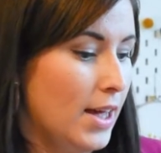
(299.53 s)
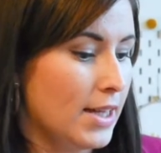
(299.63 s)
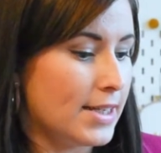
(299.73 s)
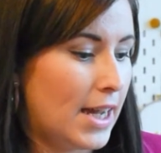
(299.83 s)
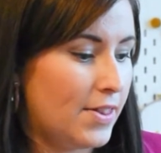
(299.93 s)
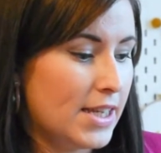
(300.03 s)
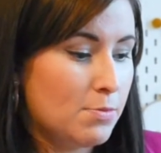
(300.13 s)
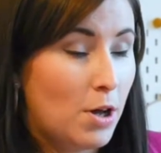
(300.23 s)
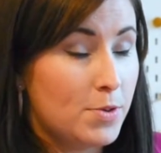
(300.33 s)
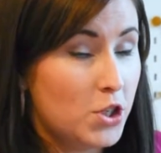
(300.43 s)
Now this
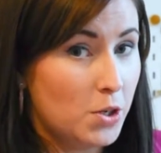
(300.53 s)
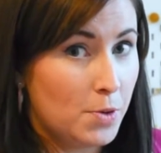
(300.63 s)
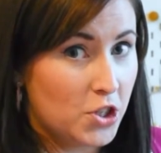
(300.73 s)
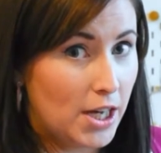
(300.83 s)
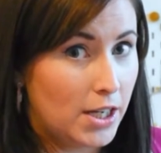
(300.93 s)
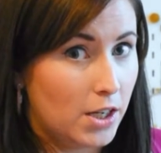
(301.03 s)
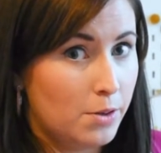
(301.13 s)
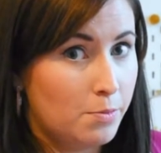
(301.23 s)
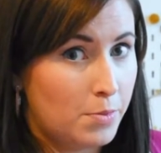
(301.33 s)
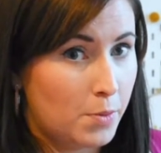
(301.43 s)
might be too much yellow,
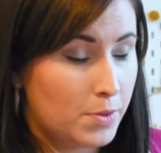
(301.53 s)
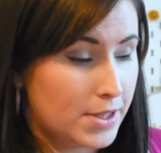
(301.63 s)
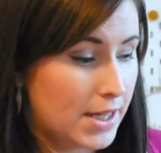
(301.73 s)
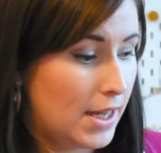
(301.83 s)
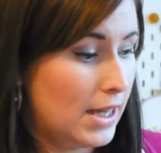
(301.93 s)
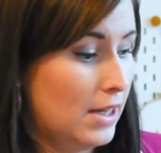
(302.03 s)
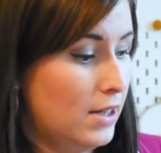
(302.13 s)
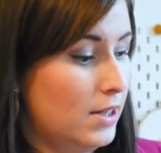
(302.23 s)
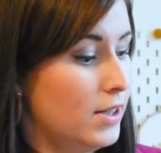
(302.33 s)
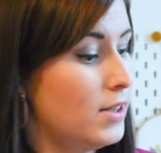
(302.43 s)
but we'll see.
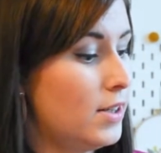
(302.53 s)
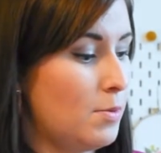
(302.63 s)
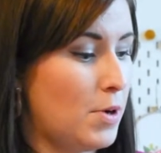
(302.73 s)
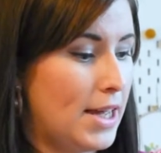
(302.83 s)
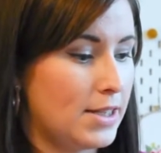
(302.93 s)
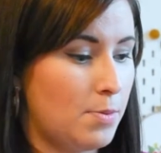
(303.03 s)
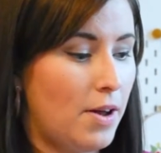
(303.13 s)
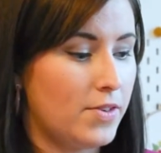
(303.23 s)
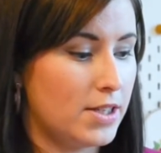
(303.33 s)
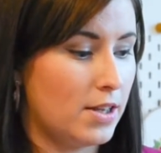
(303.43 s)
I might end up
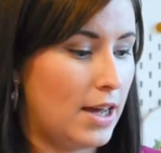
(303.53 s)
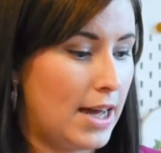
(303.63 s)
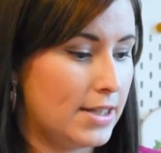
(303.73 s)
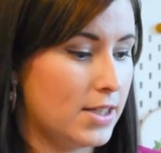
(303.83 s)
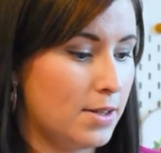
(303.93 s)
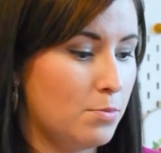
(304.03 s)
having to add some